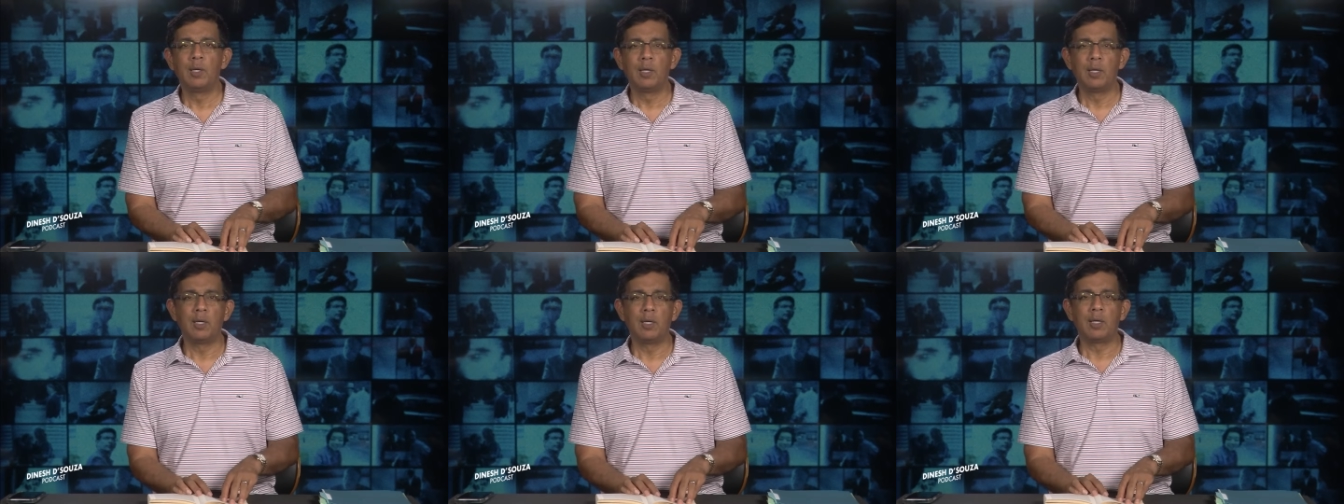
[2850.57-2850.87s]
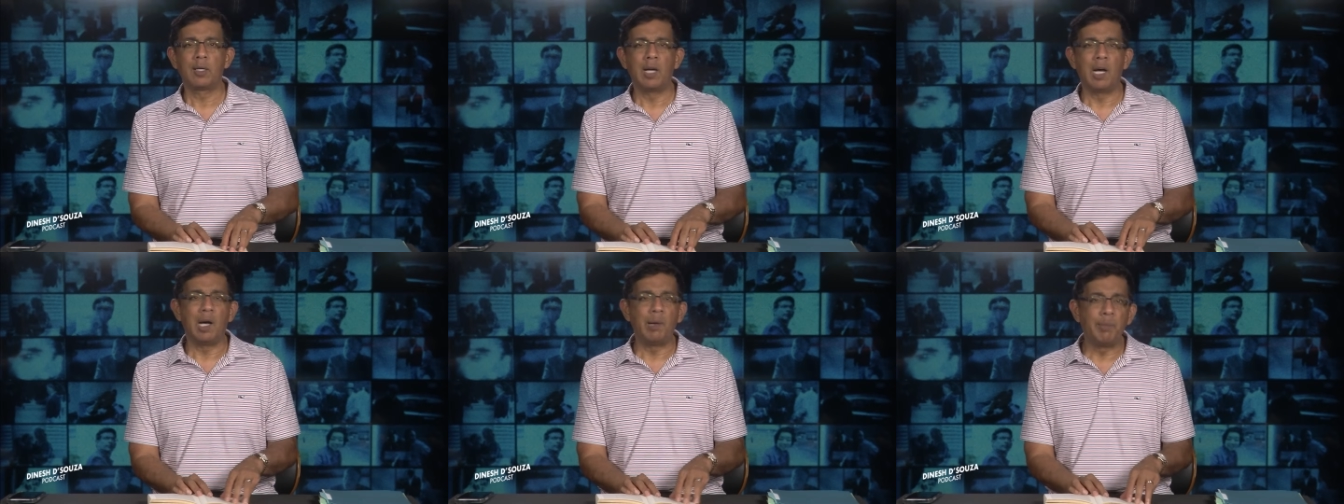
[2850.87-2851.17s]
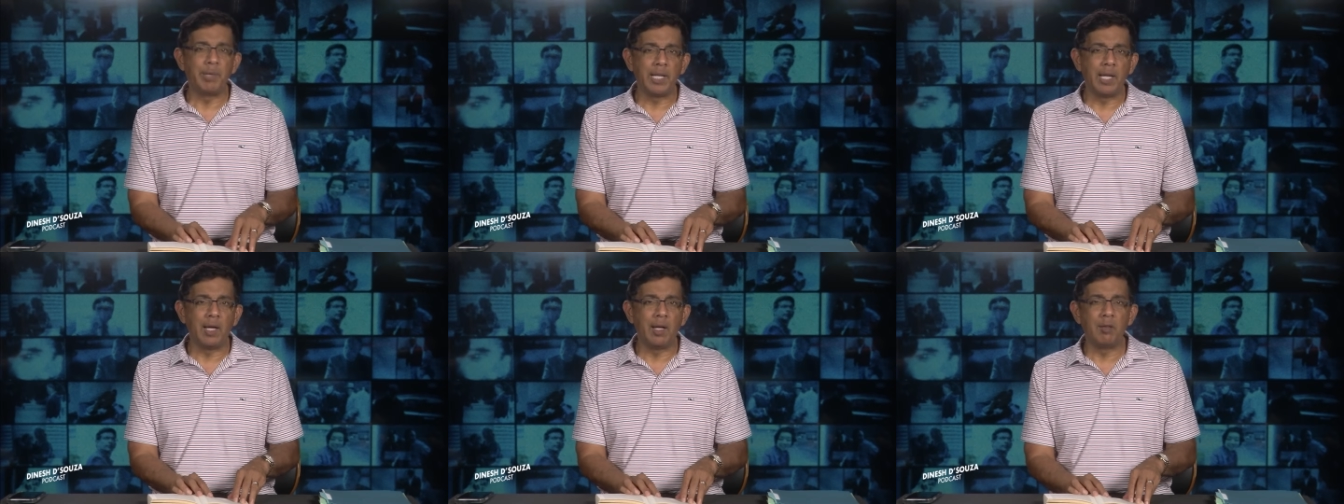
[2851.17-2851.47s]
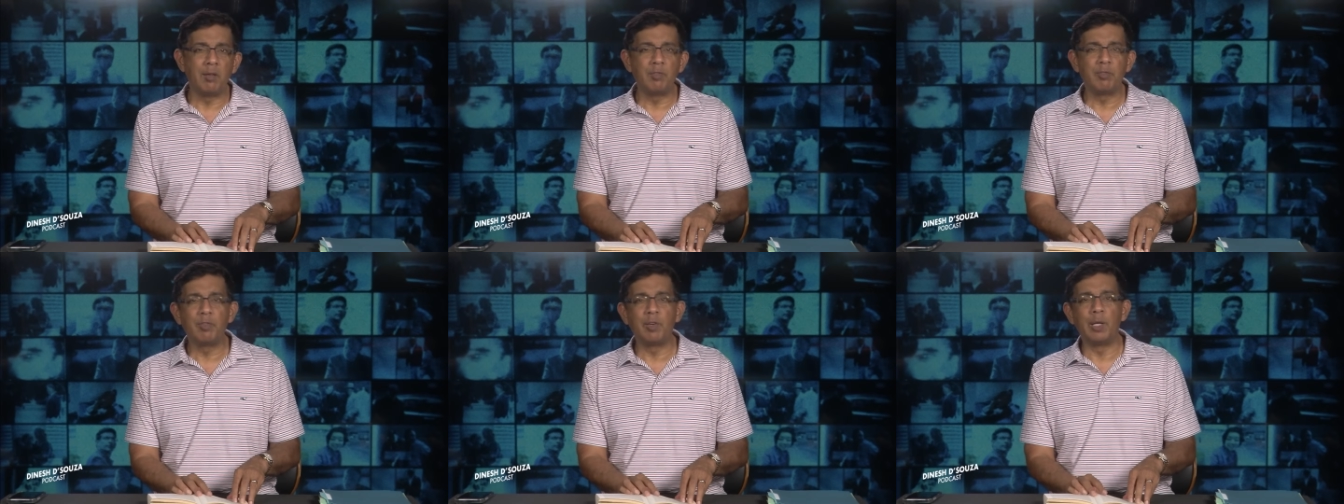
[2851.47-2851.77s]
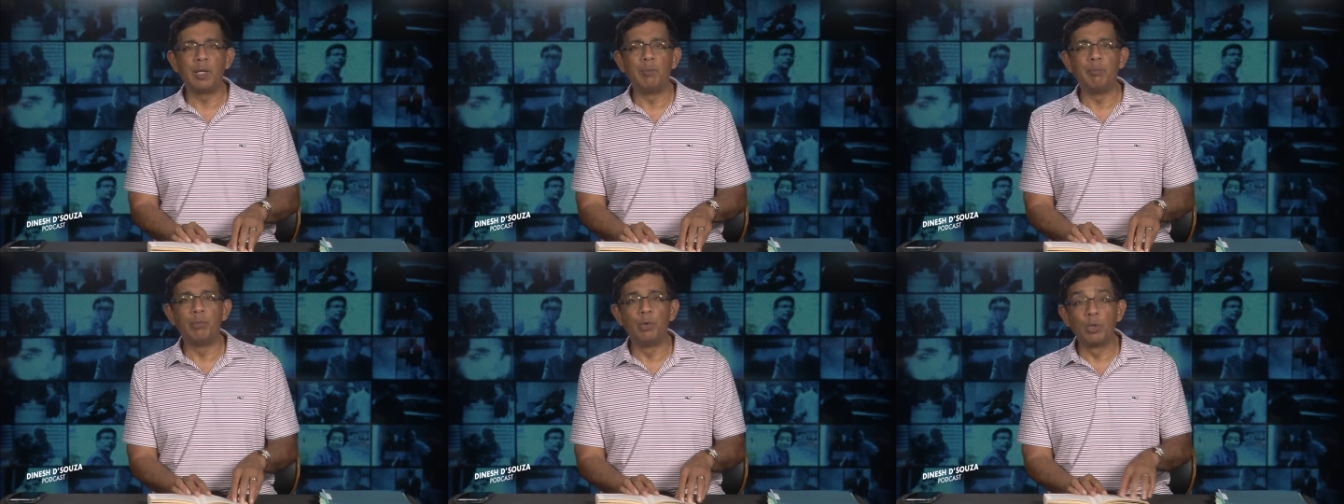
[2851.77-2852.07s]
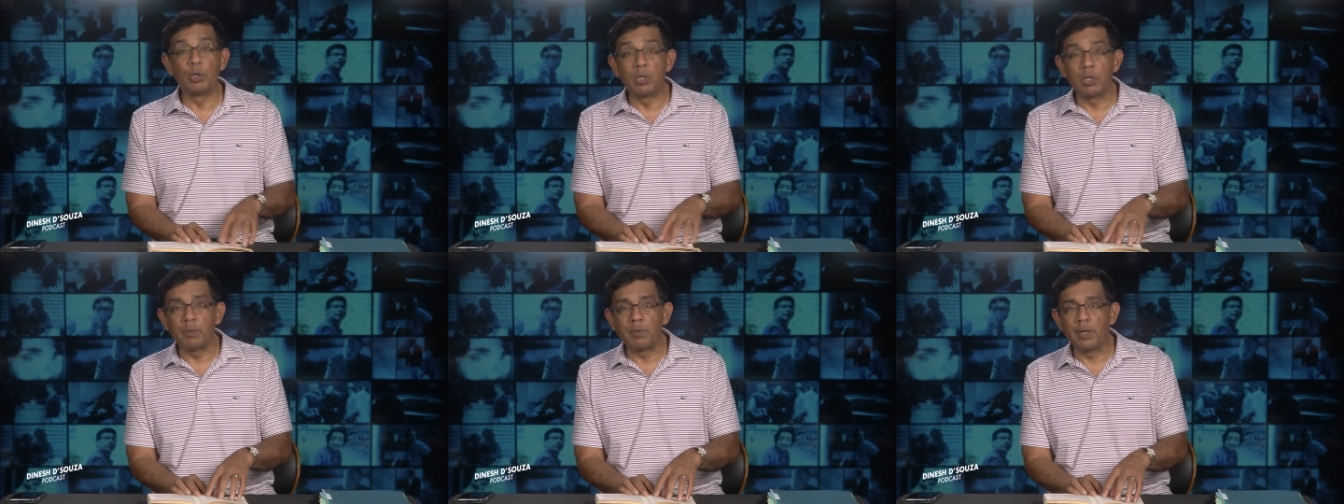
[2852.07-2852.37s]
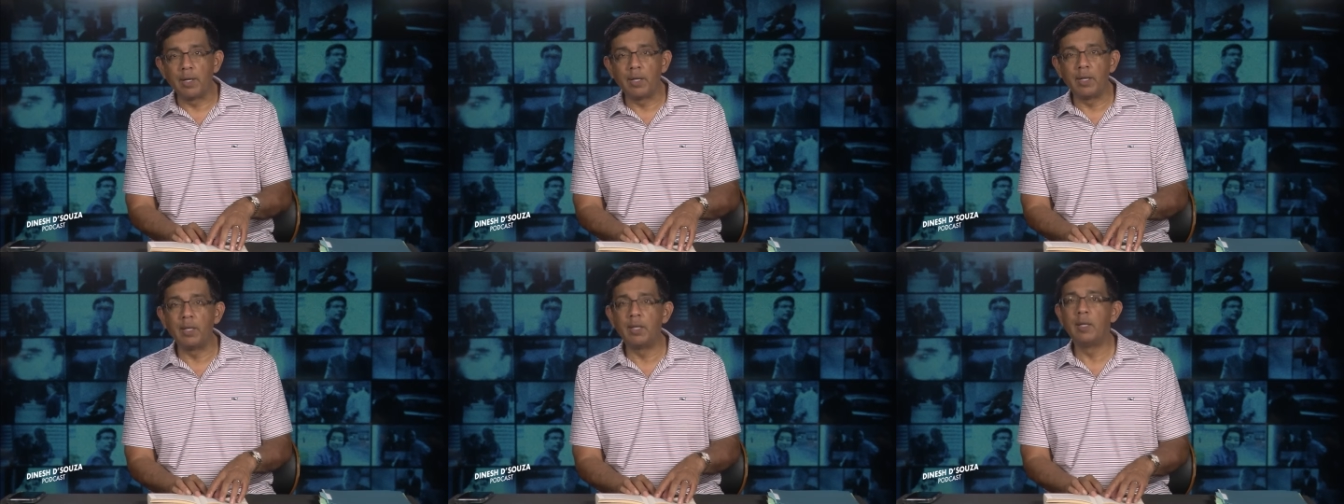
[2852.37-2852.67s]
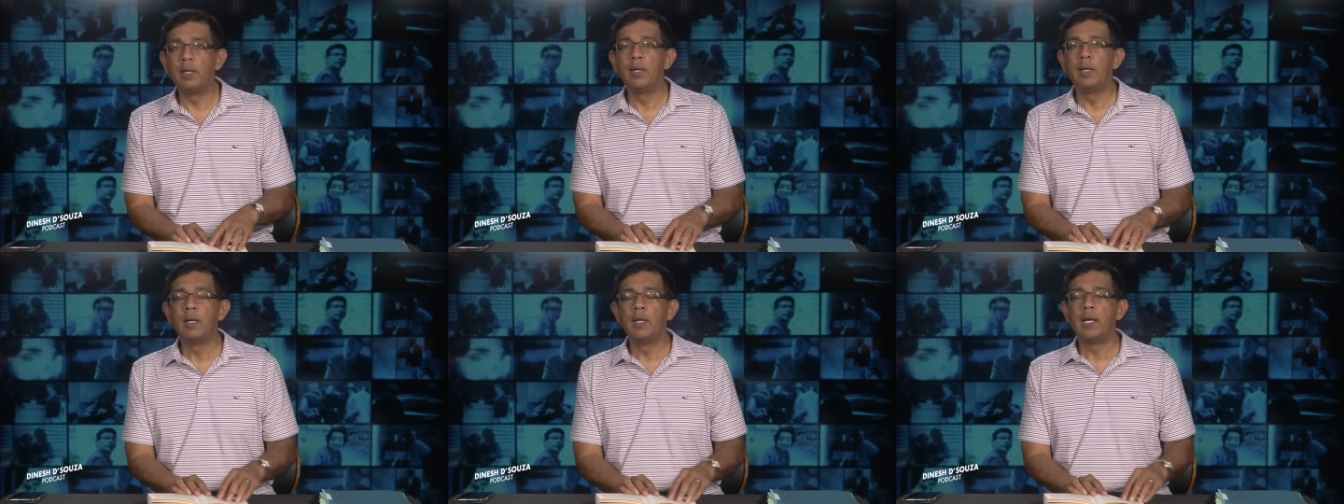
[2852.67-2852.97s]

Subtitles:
Kamenev and Bukharin